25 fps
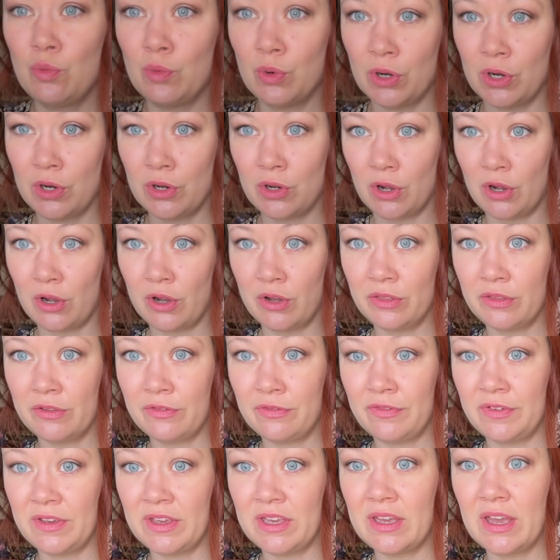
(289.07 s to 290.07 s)
work on
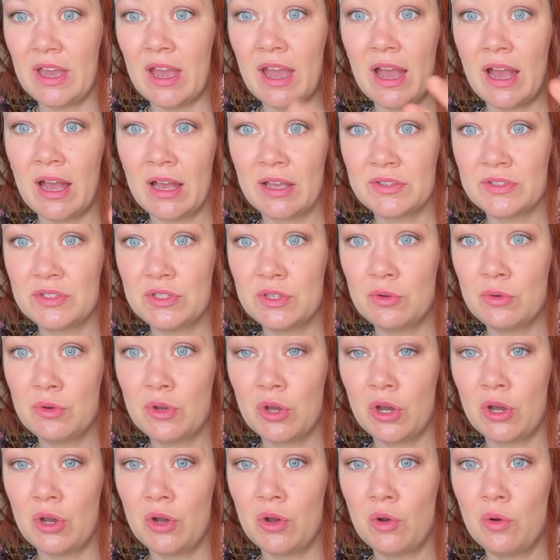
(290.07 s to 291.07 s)
the feet as you
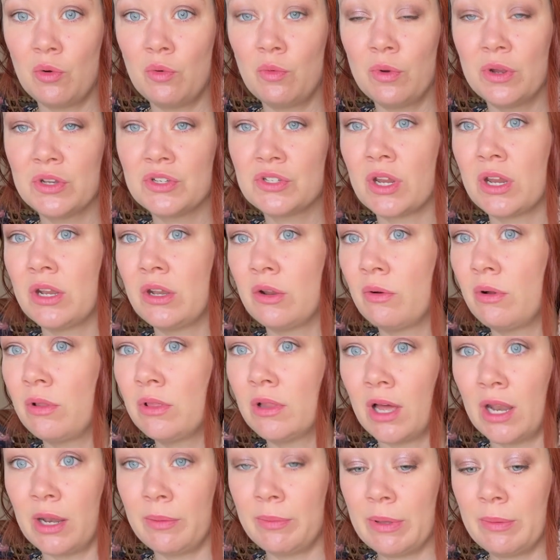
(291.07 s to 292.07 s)
go, which I know
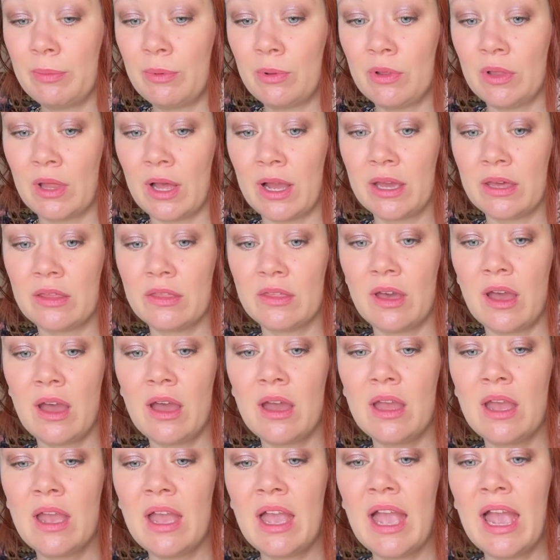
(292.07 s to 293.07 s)
a lot of people like
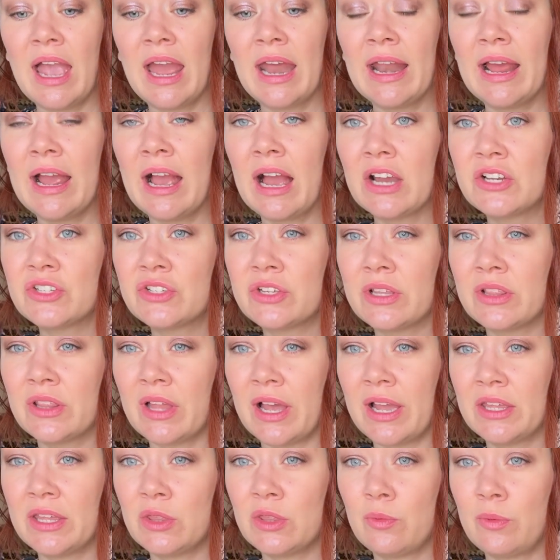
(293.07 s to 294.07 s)
that. And I actually
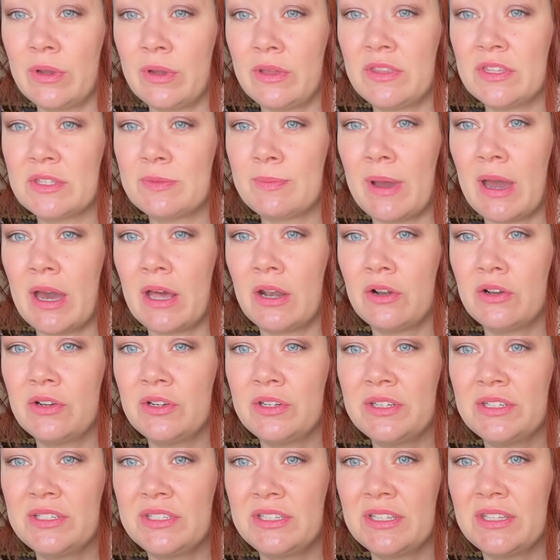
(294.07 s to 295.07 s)
like the way this
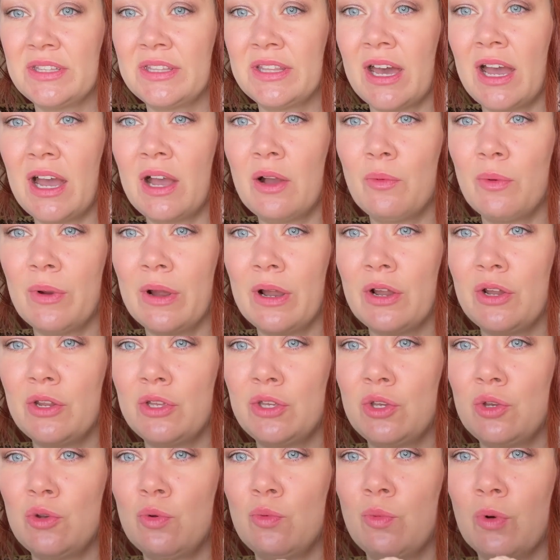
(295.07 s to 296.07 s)
pattern did that, where
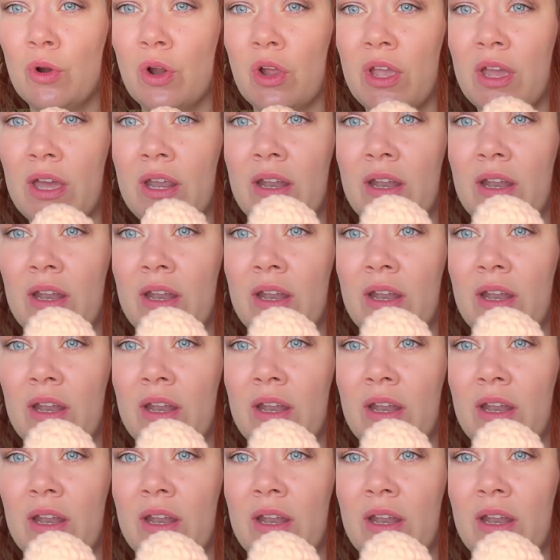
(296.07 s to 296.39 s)
you work